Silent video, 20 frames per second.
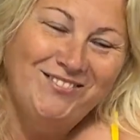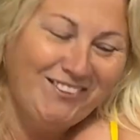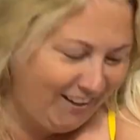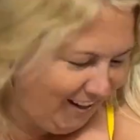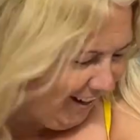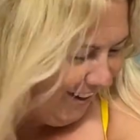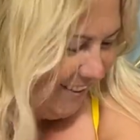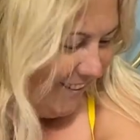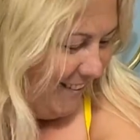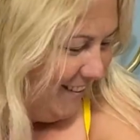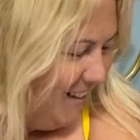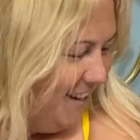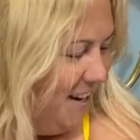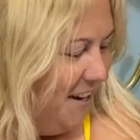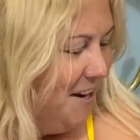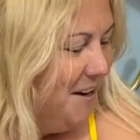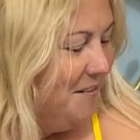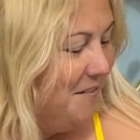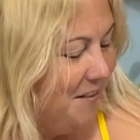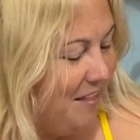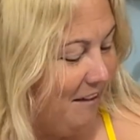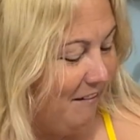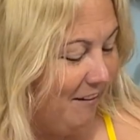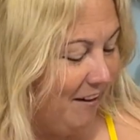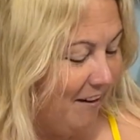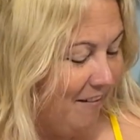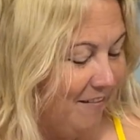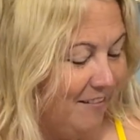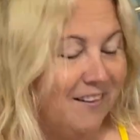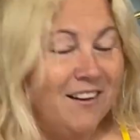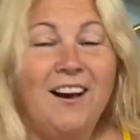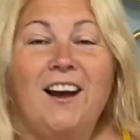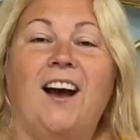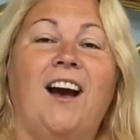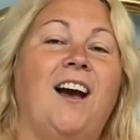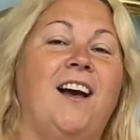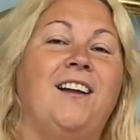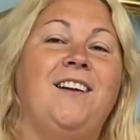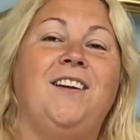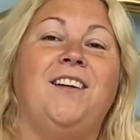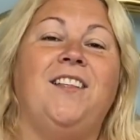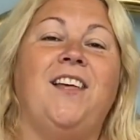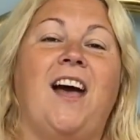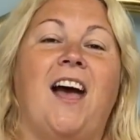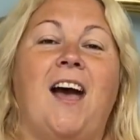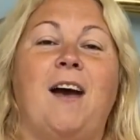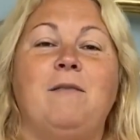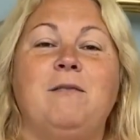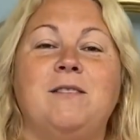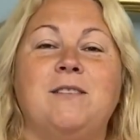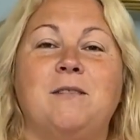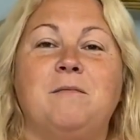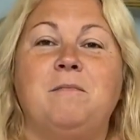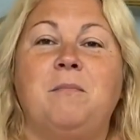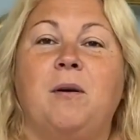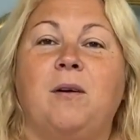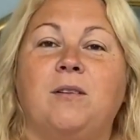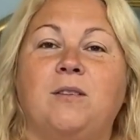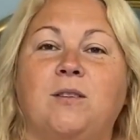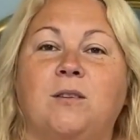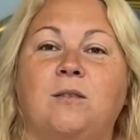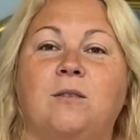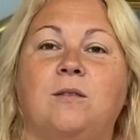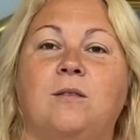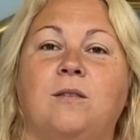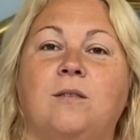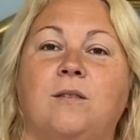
yes. But there we go. Another Amazon parcel.